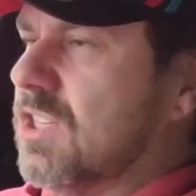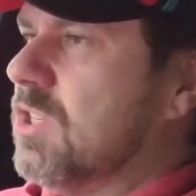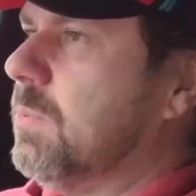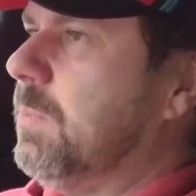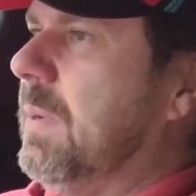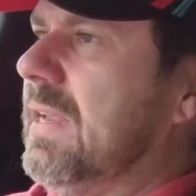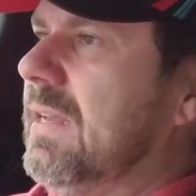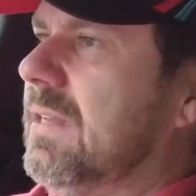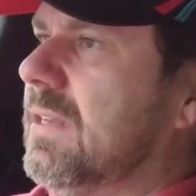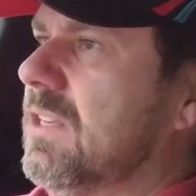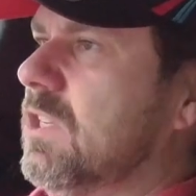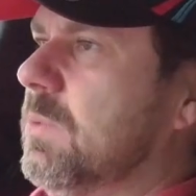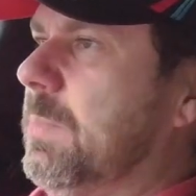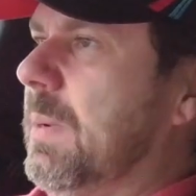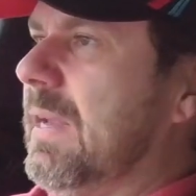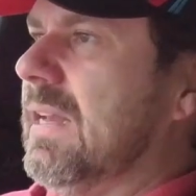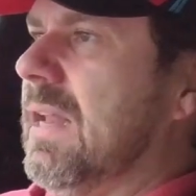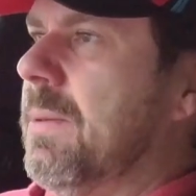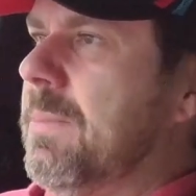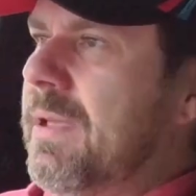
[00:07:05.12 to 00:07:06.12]

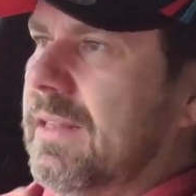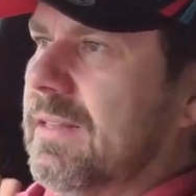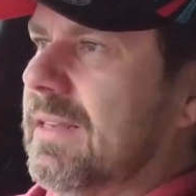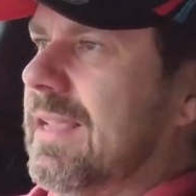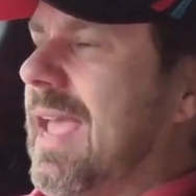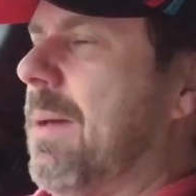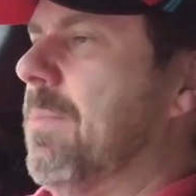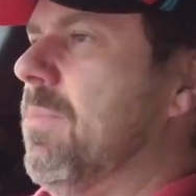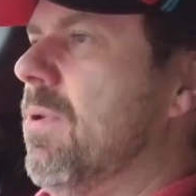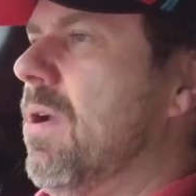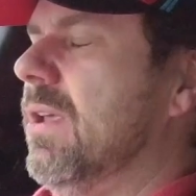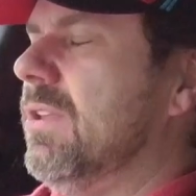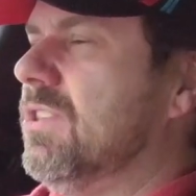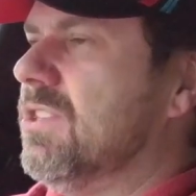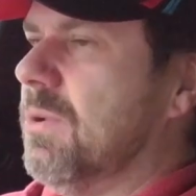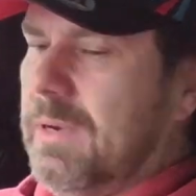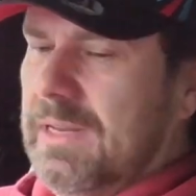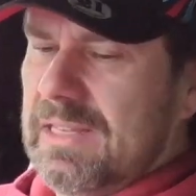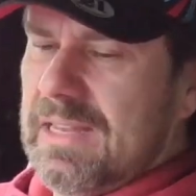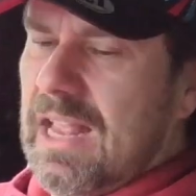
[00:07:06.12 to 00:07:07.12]
speed limit camera,
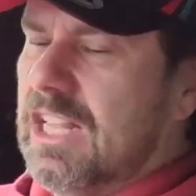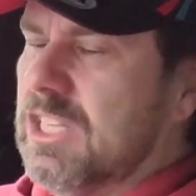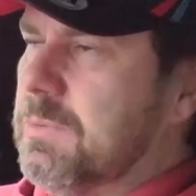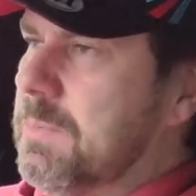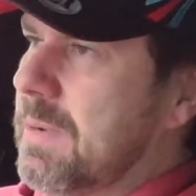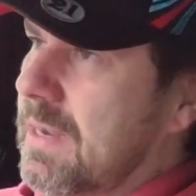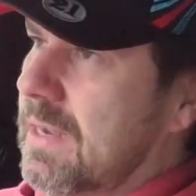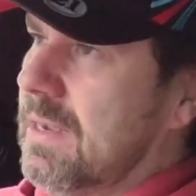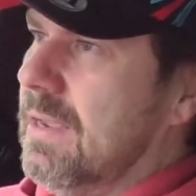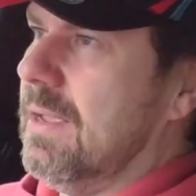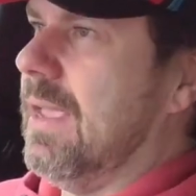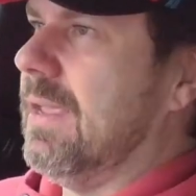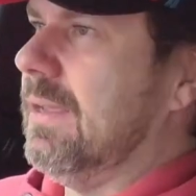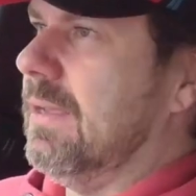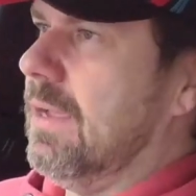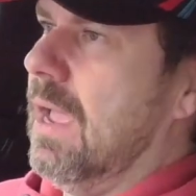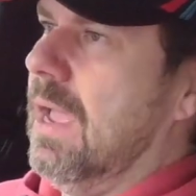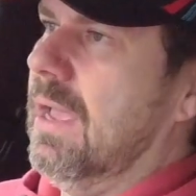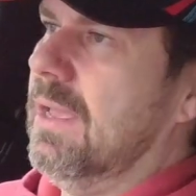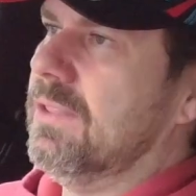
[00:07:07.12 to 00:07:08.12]
so it tells me
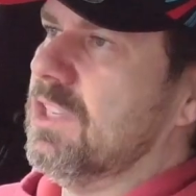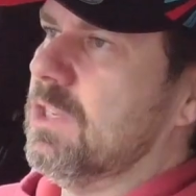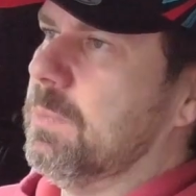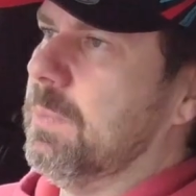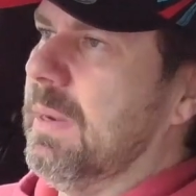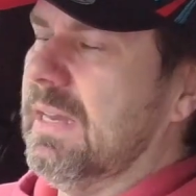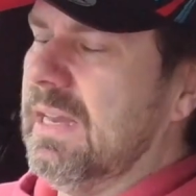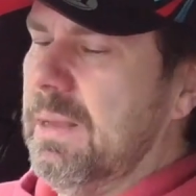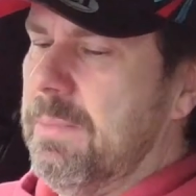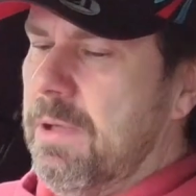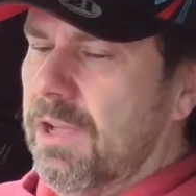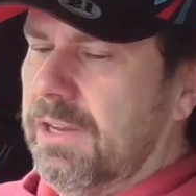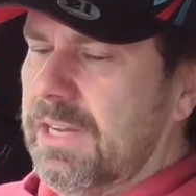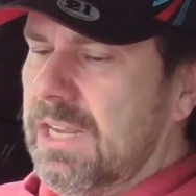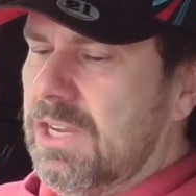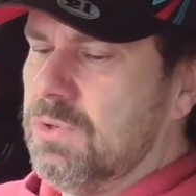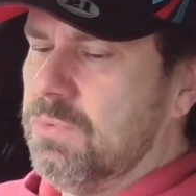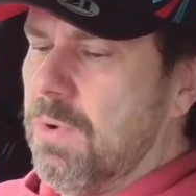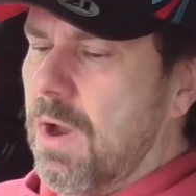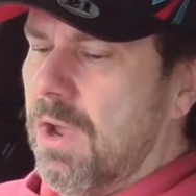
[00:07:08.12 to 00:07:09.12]
the speed limit on
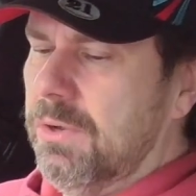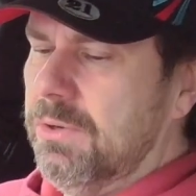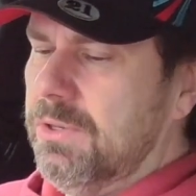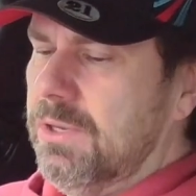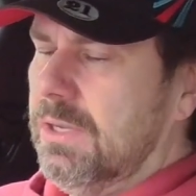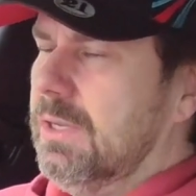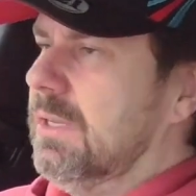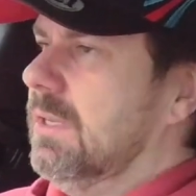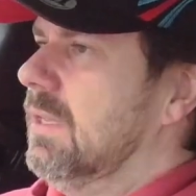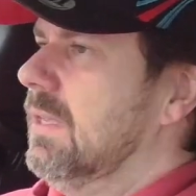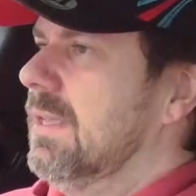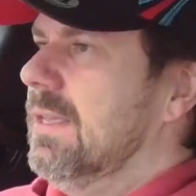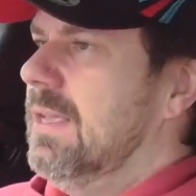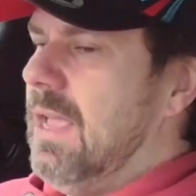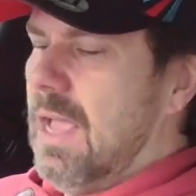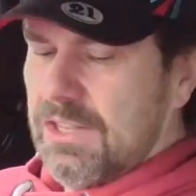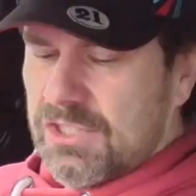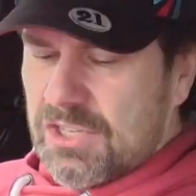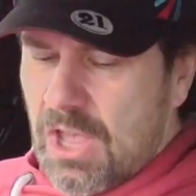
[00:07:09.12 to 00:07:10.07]
each road. It's